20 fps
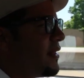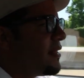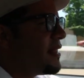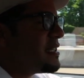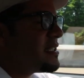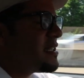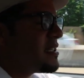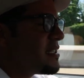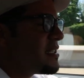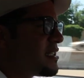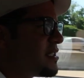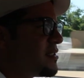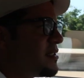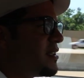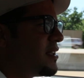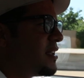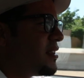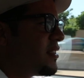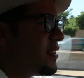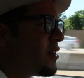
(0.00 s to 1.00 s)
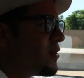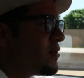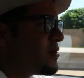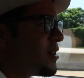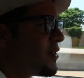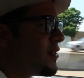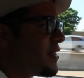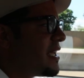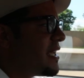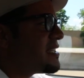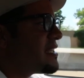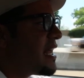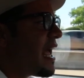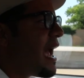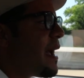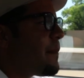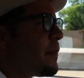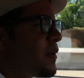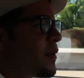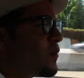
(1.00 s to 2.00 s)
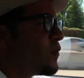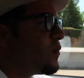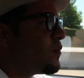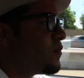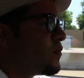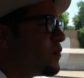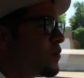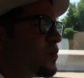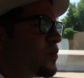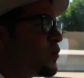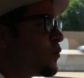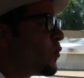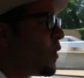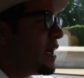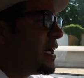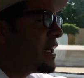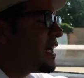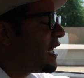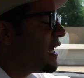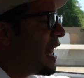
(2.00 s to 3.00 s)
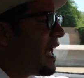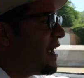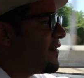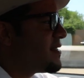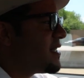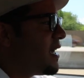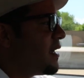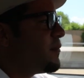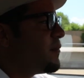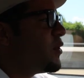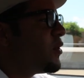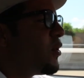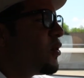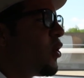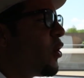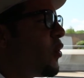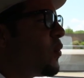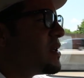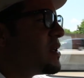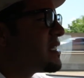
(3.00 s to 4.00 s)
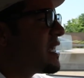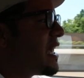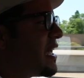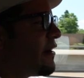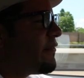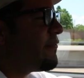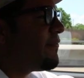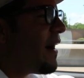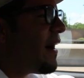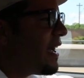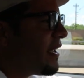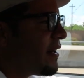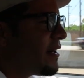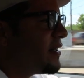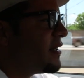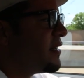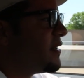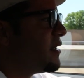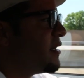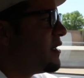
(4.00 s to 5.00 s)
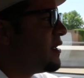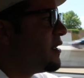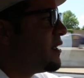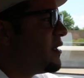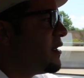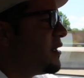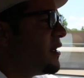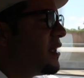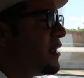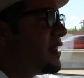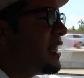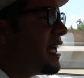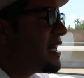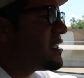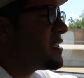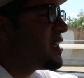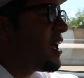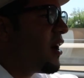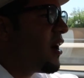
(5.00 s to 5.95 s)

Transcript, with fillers: This is, th- those are things that happen one in a lifetime. You don't always get a fighter that's